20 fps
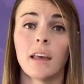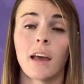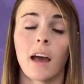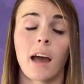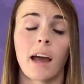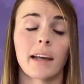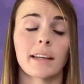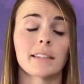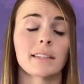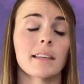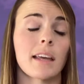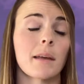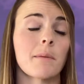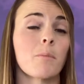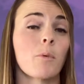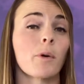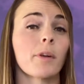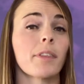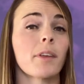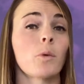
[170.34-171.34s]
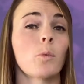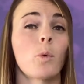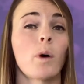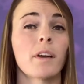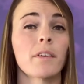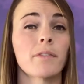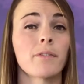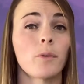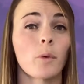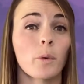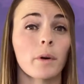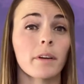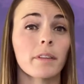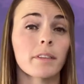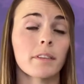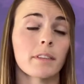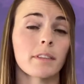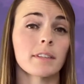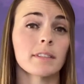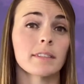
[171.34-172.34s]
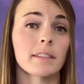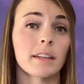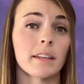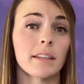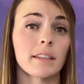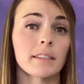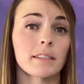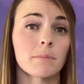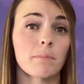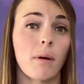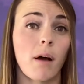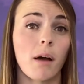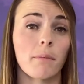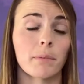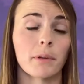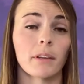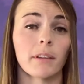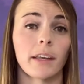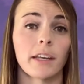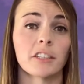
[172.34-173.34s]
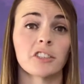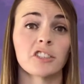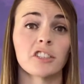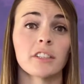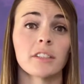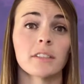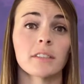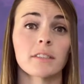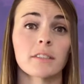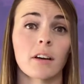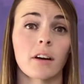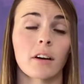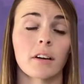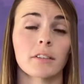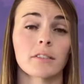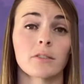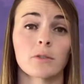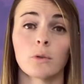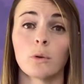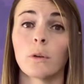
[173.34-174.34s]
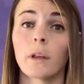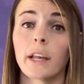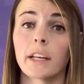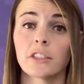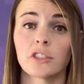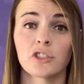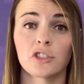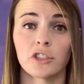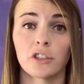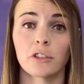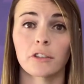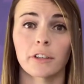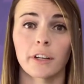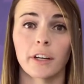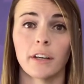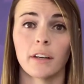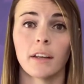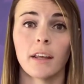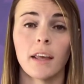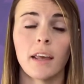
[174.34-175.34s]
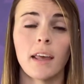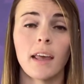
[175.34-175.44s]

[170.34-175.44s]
I'd say more than 1/4 of the city's populations are school-aged children,